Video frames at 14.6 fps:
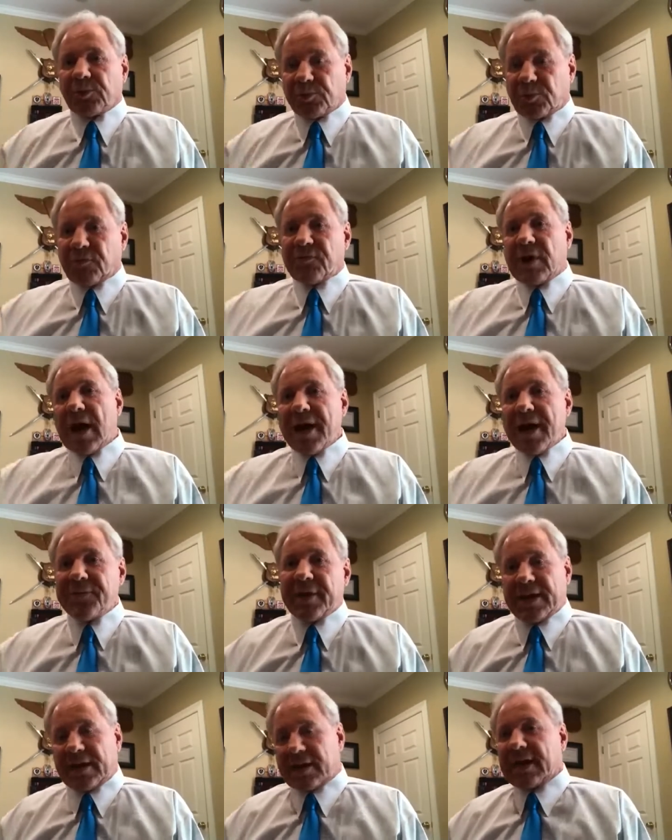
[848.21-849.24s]
provide
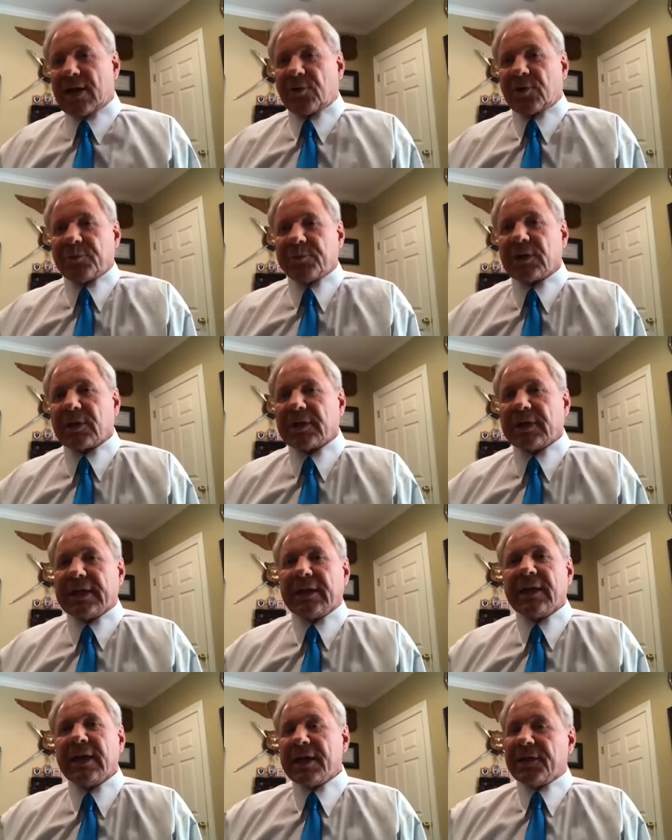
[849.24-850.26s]
that
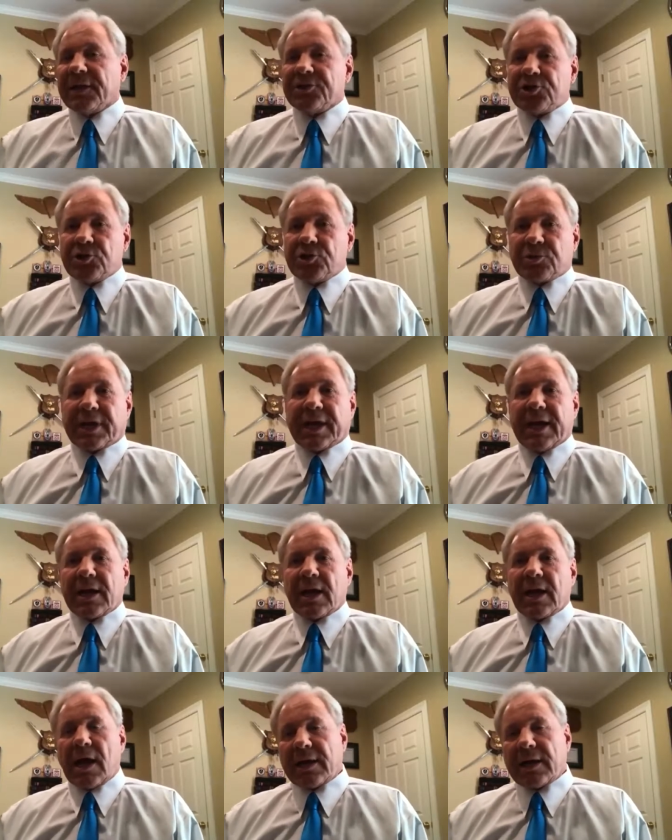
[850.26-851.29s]
accountability that you
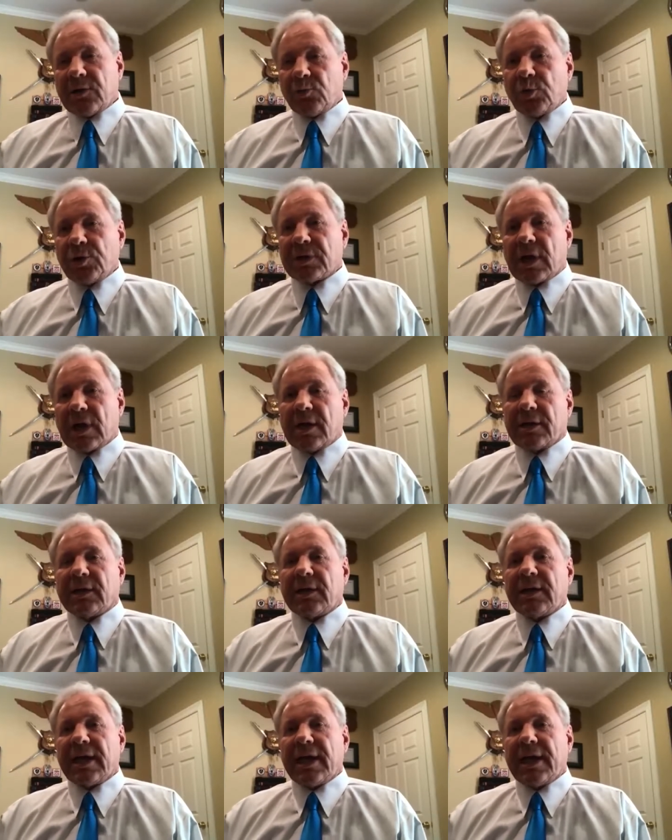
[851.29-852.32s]
cannot and will not
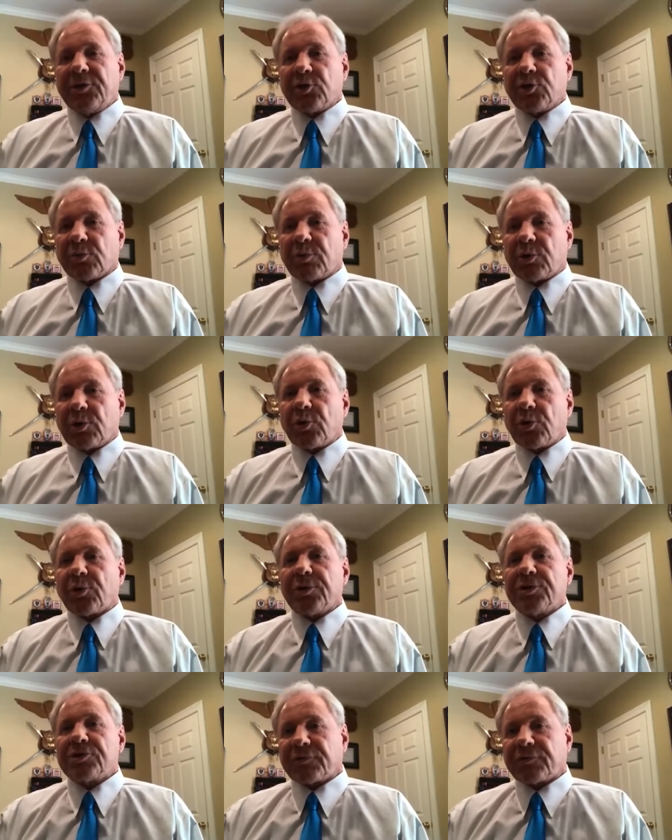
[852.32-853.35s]
get at your
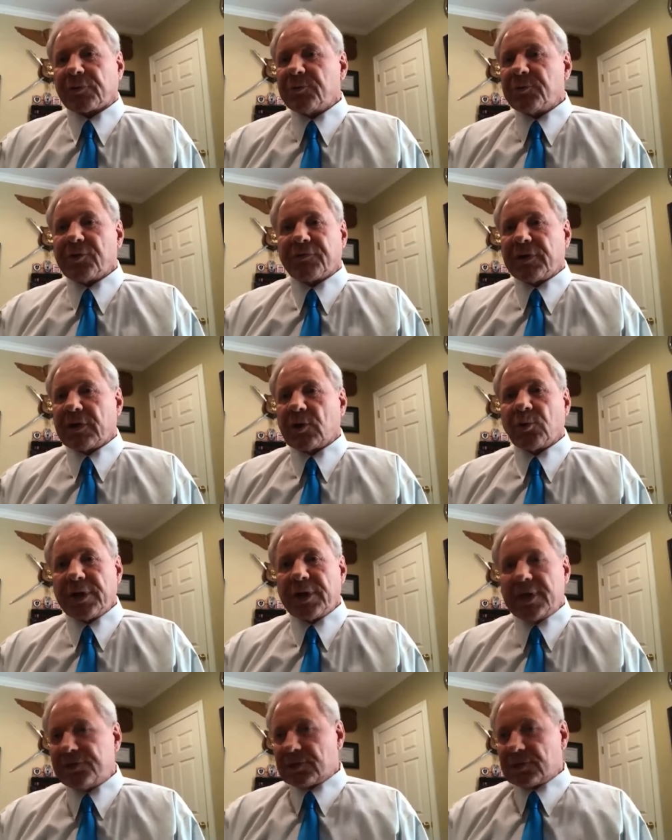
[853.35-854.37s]
brokerage or from your fellow
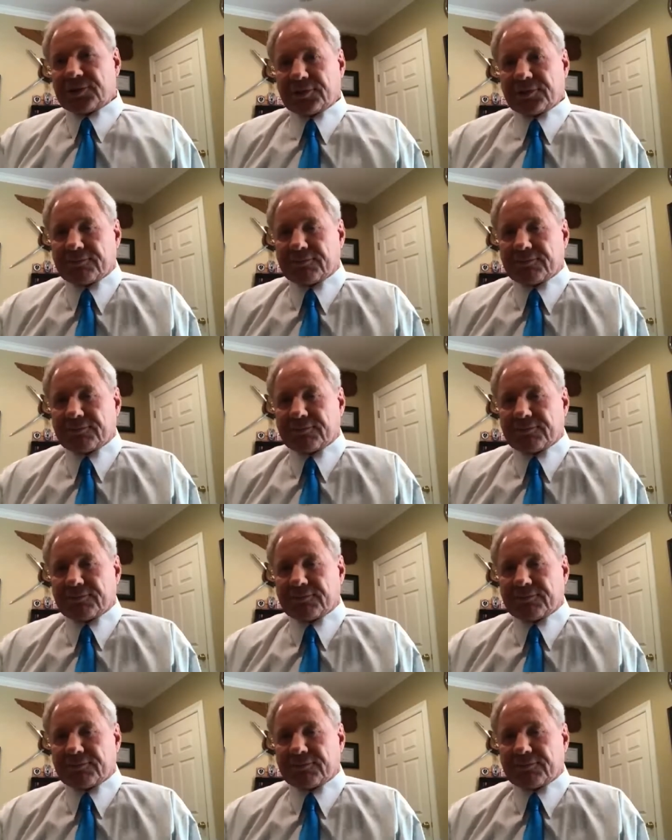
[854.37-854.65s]
agents.